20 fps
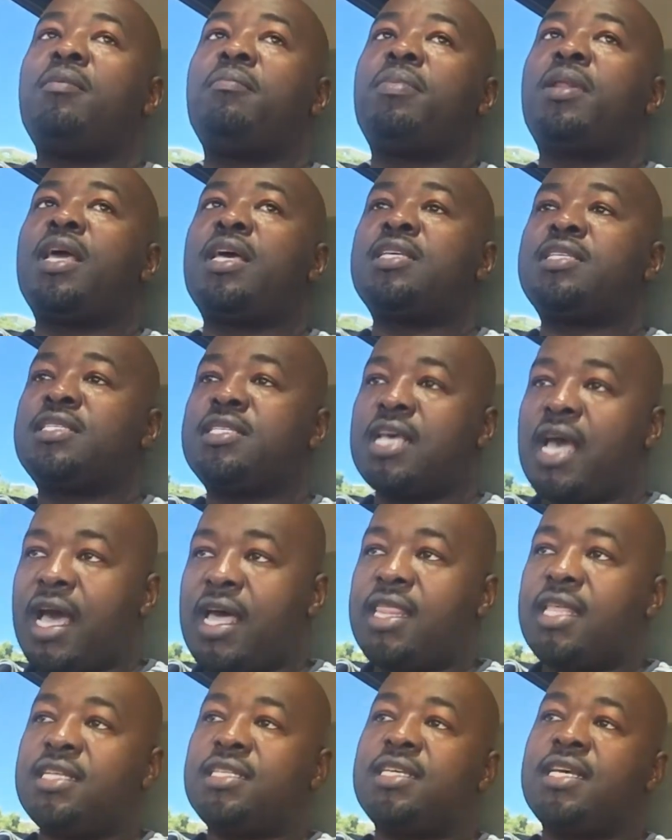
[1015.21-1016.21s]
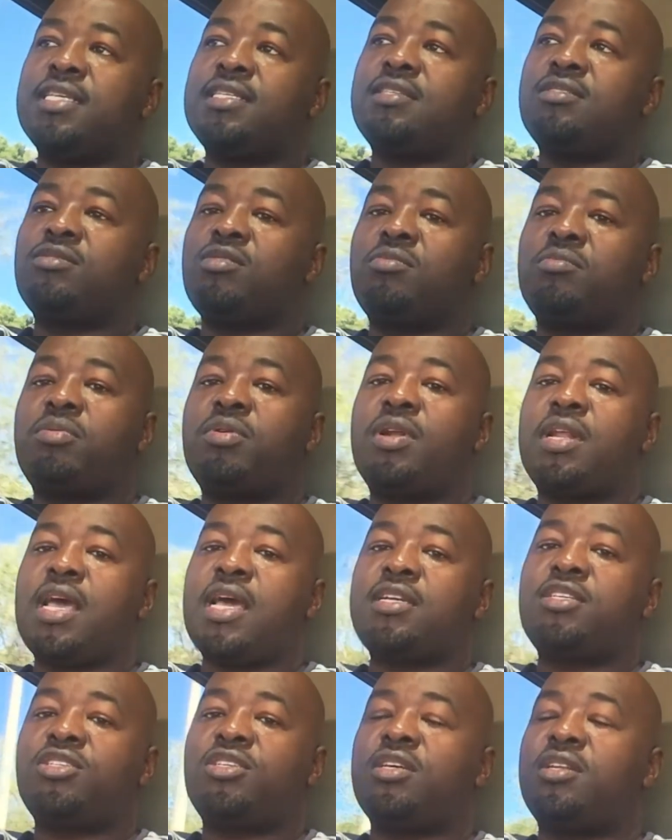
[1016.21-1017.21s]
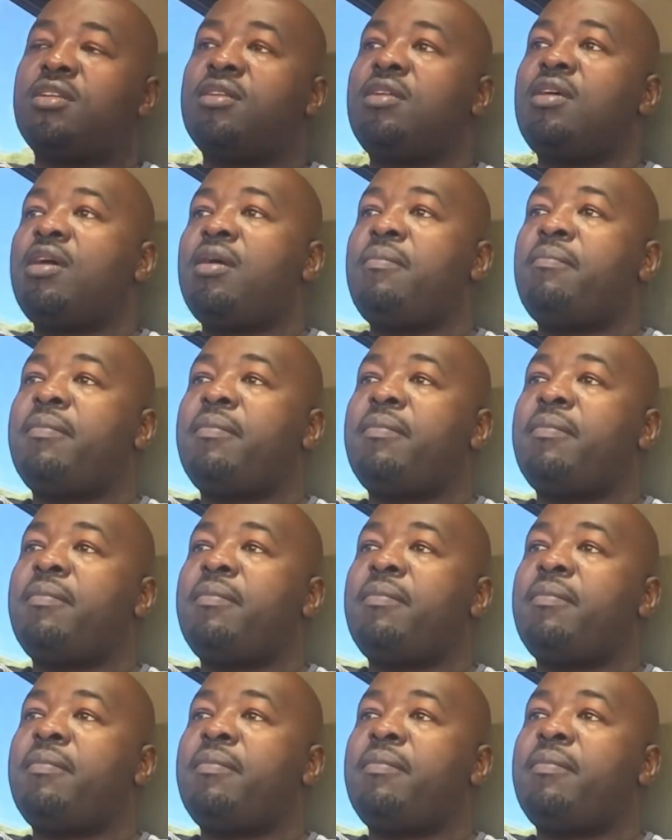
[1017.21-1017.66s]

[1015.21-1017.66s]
plus other taxes on production